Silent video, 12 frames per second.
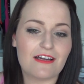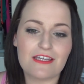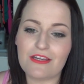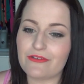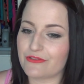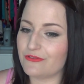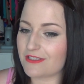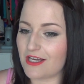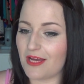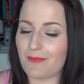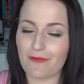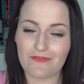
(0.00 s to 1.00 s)
I use all the
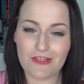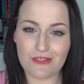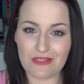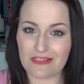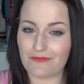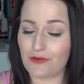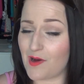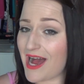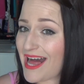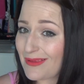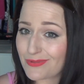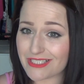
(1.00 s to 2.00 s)
time. I've used for
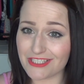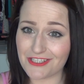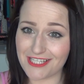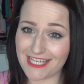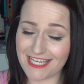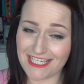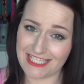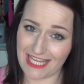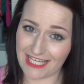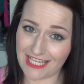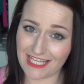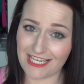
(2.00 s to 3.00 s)
absolutely years,
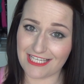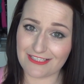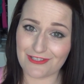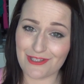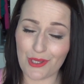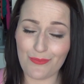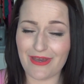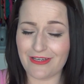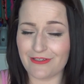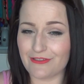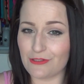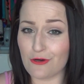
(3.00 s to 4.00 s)
and it is Soap
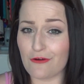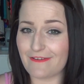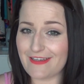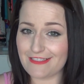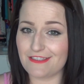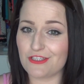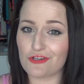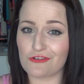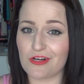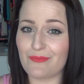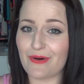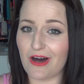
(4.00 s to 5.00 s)
and Glory
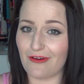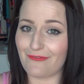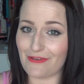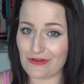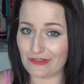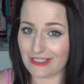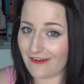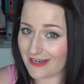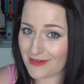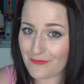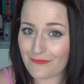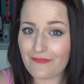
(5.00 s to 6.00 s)
Scrub of Your
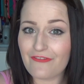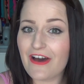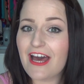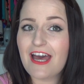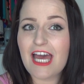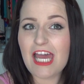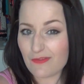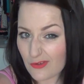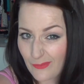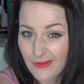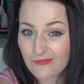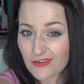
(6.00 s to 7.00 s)
Life. If
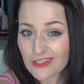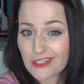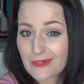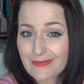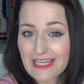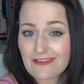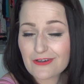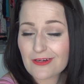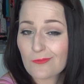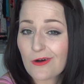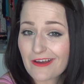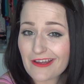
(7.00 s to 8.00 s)
you've been following me for
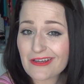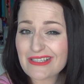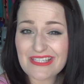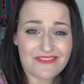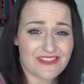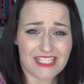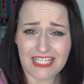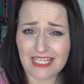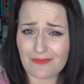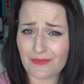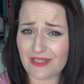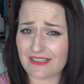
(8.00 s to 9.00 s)
a while, you've seen
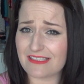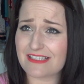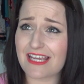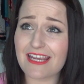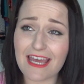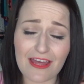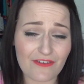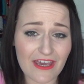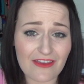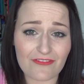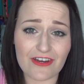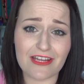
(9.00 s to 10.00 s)
it in my skincare
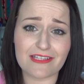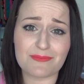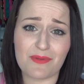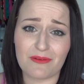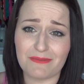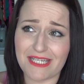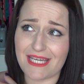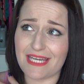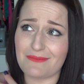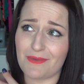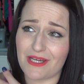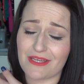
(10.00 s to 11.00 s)
favourites, probably
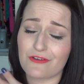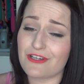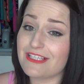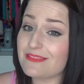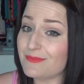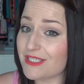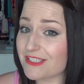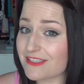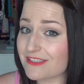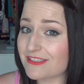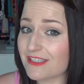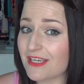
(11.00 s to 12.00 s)
in my
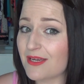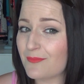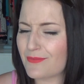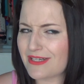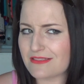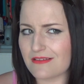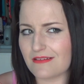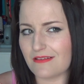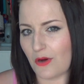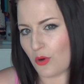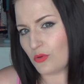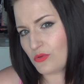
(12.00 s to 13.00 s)
Christmas present
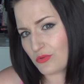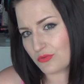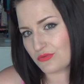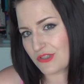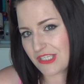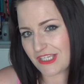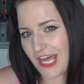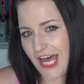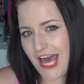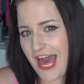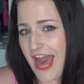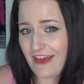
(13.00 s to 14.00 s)
hauls,
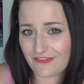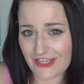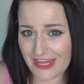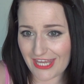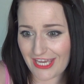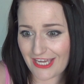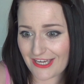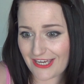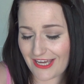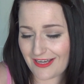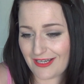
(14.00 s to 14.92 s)
everything.